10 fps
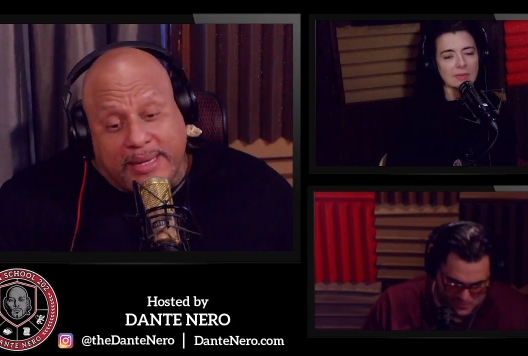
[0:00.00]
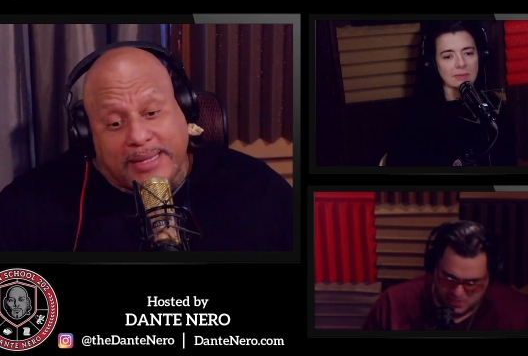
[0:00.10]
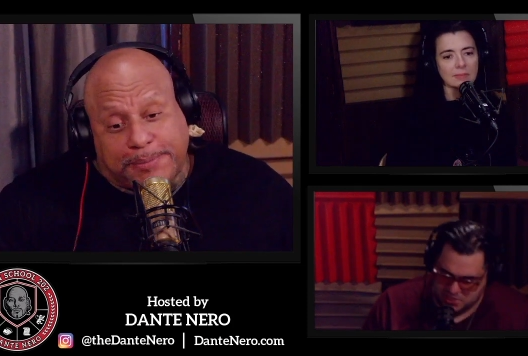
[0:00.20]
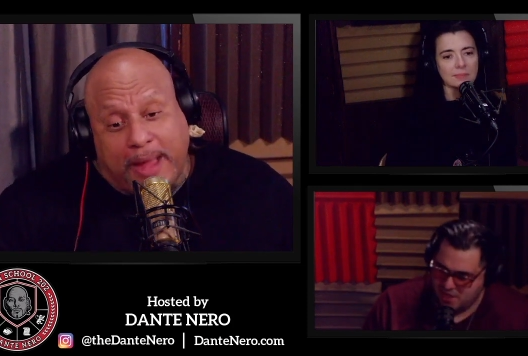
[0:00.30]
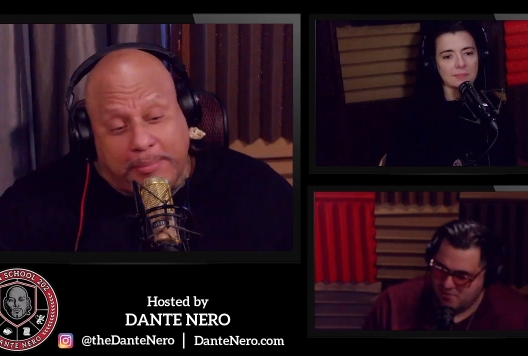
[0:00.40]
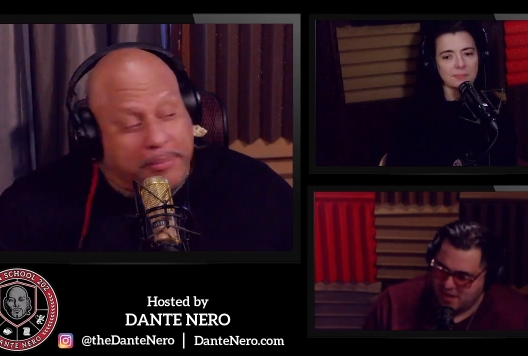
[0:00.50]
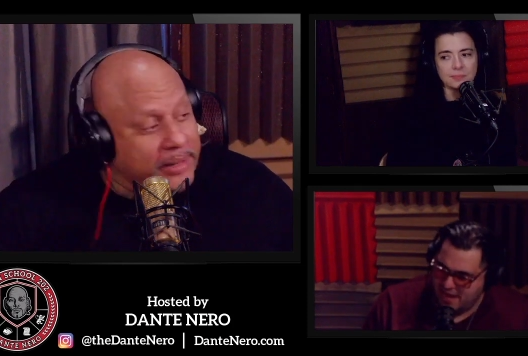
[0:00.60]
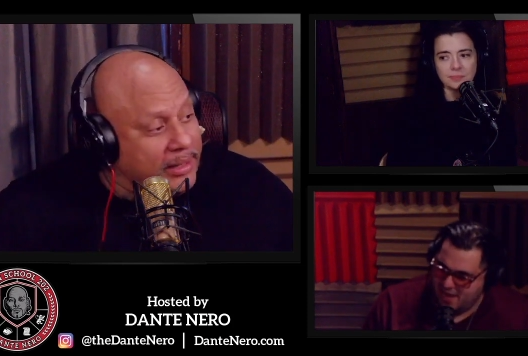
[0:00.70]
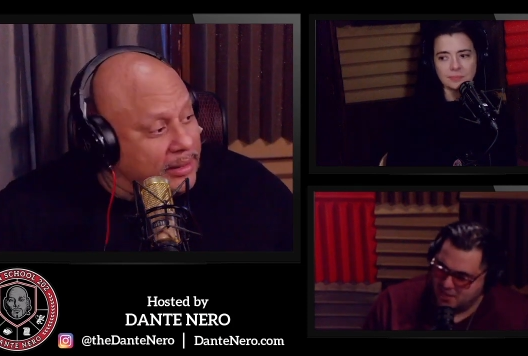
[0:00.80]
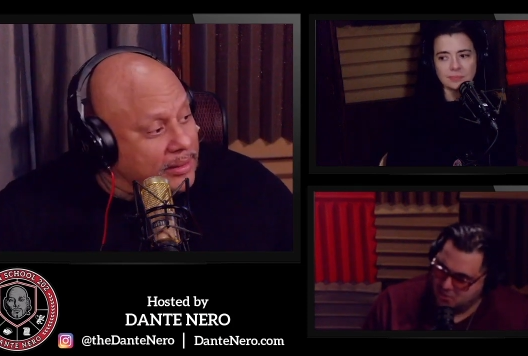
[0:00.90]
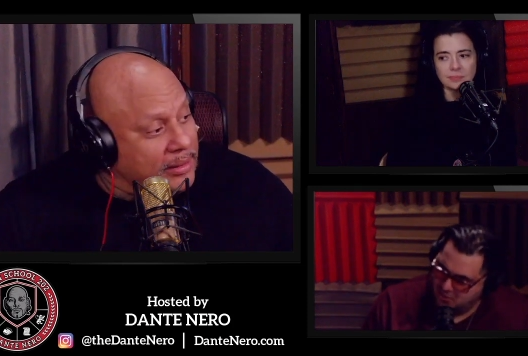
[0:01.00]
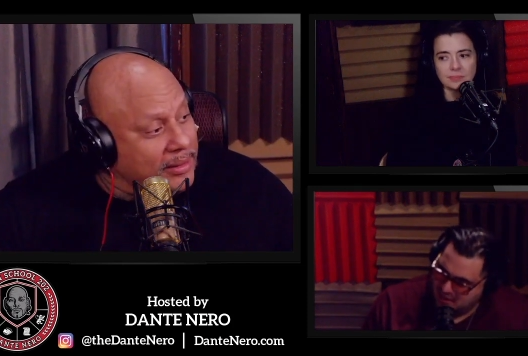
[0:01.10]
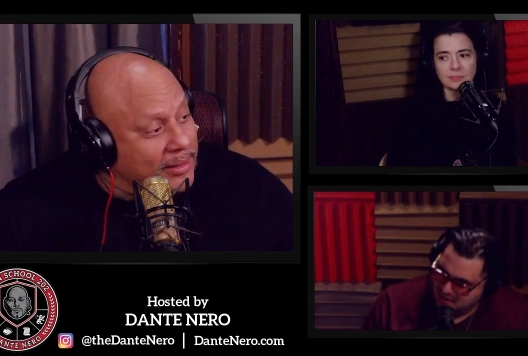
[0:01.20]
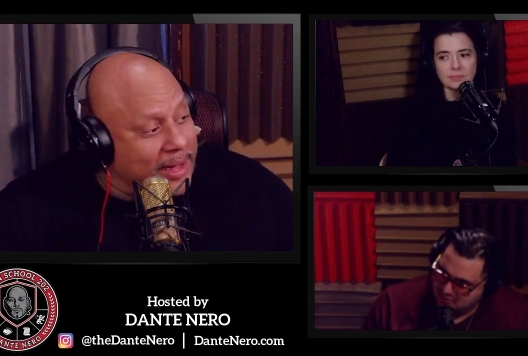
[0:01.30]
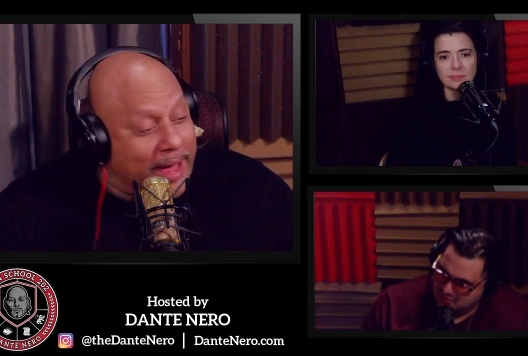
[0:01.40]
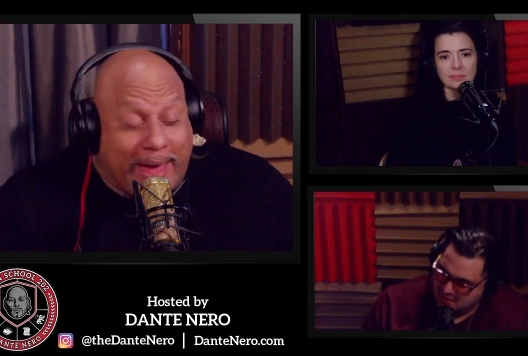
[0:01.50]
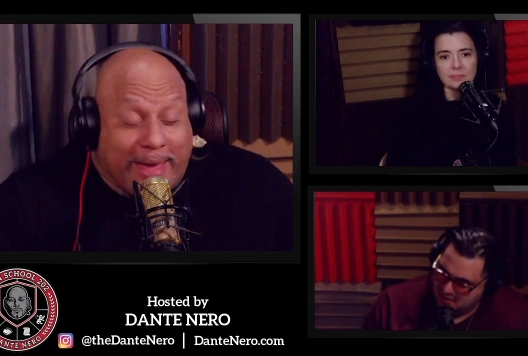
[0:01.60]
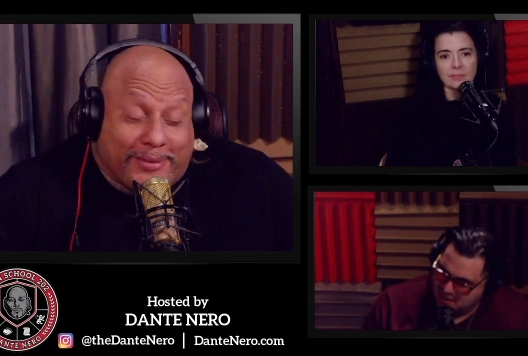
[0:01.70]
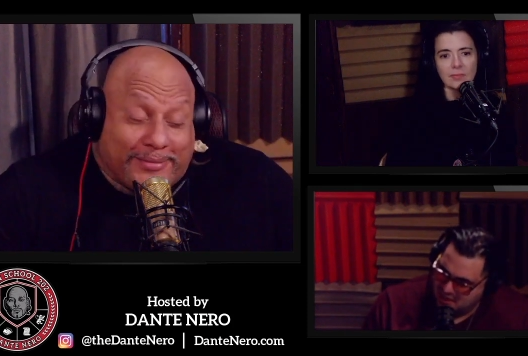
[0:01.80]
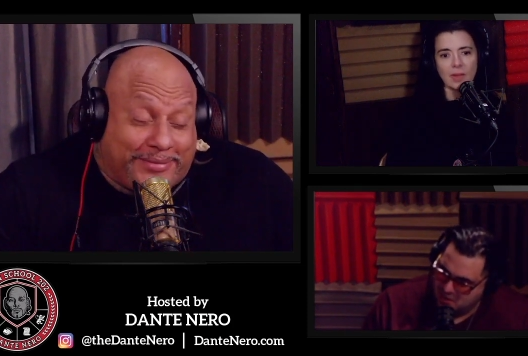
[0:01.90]
Speaker 1: does he have an asshole? Left? I
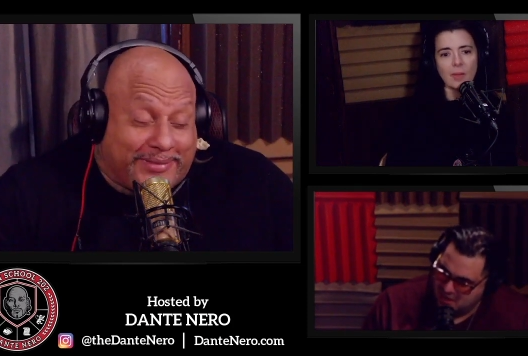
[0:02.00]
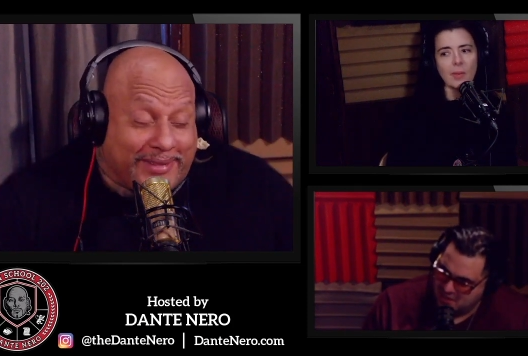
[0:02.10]
don't. I mean, oh